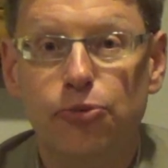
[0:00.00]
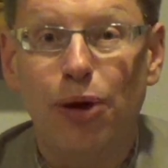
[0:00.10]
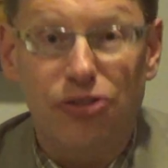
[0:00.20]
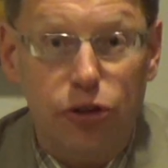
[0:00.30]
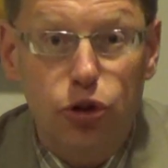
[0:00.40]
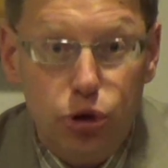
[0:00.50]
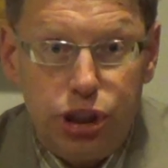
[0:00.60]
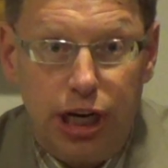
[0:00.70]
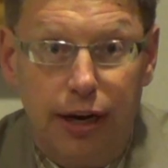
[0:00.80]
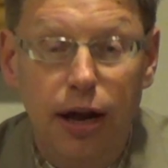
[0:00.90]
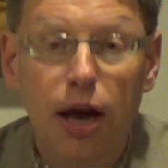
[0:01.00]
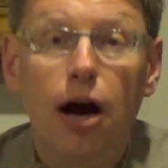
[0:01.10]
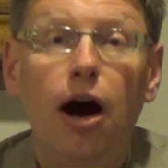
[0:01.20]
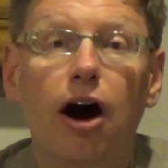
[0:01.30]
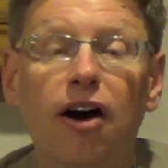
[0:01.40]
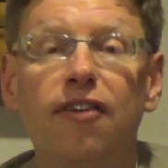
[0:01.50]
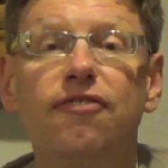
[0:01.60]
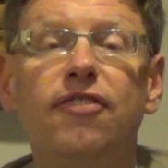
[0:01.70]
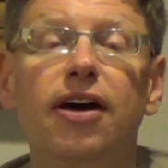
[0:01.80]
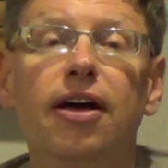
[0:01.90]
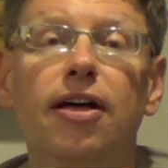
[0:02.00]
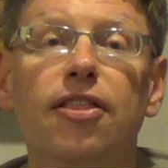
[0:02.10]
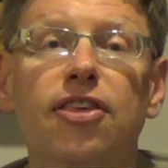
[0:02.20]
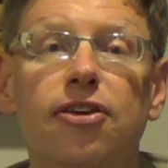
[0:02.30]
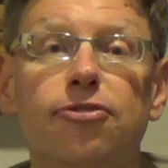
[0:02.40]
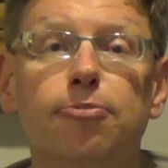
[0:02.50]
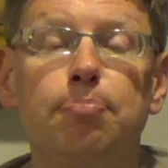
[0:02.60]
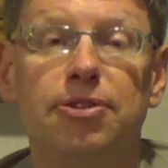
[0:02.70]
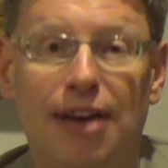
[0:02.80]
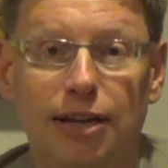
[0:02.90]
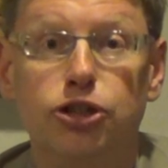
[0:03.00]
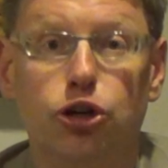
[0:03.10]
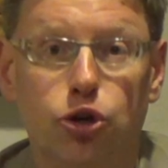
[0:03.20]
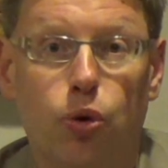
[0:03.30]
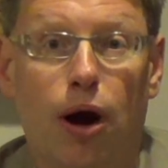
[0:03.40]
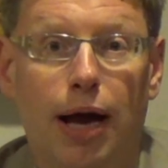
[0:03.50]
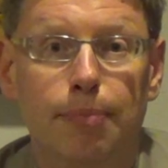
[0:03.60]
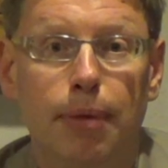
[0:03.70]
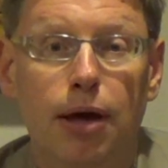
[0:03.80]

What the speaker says: resolution of this potential crime.